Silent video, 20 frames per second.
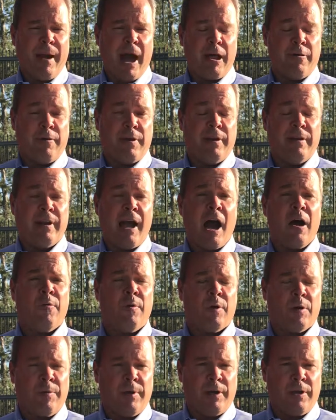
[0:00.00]
of battery, now
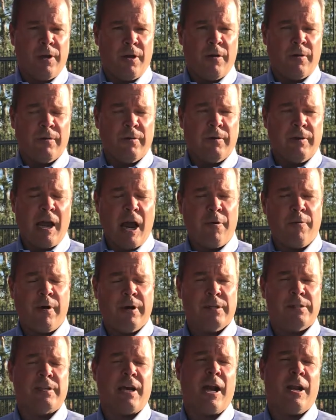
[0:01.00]
what do? Now we're
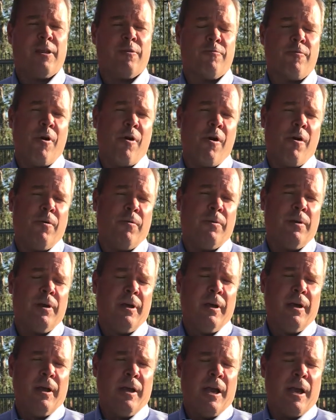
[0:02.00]
on the side of the road
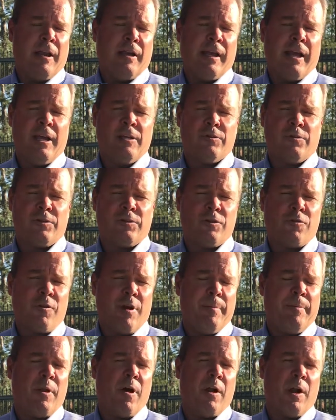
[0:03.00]
and kids are
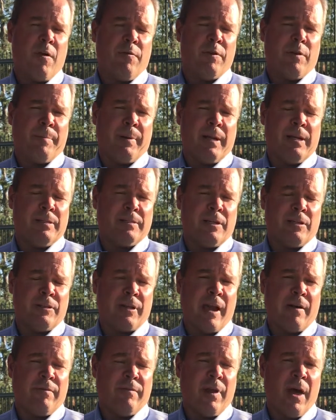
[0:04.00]
screaming all over the place because
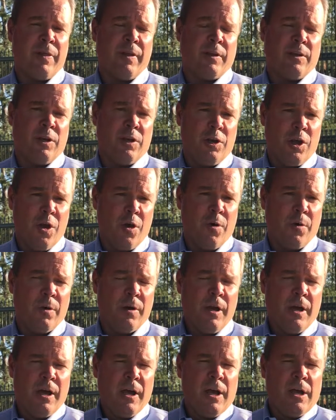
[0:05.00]
they have nothing to
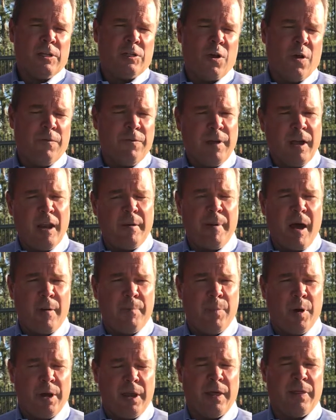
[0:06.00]
do. So don't forget
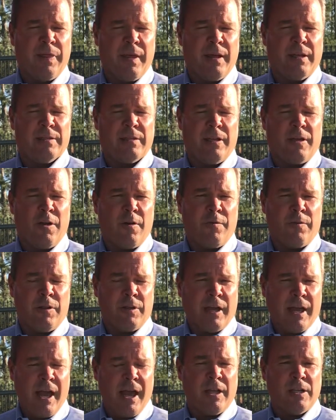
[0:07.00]
about putting things in there for
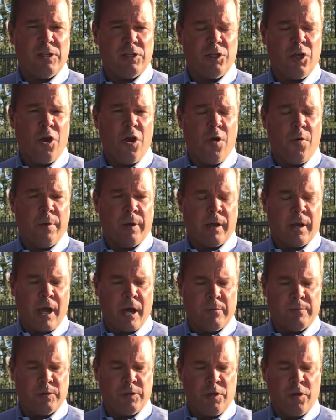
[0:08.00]
the kids too when it
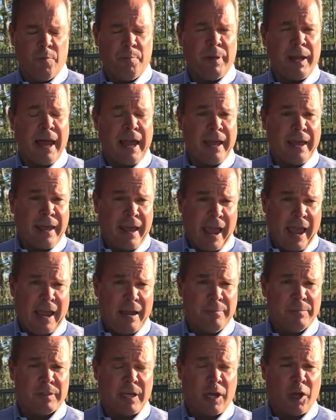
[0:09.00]
comes to playing
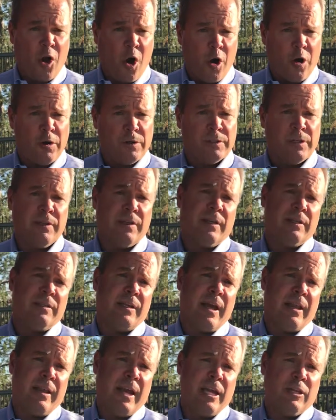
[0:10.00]
games like cards and
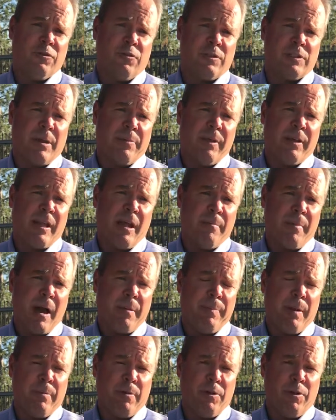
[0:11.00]
things of that nature, or something they
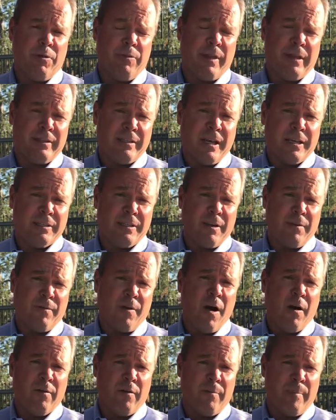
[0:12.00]
might be able to do that doesn't
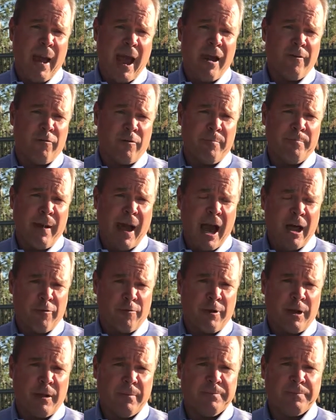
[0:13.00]
involve a
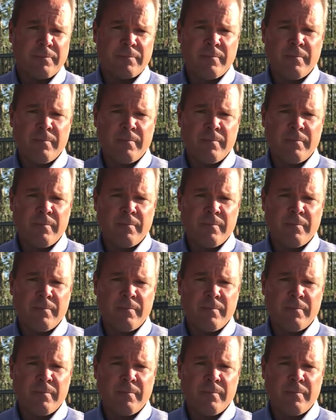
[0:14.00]
battery.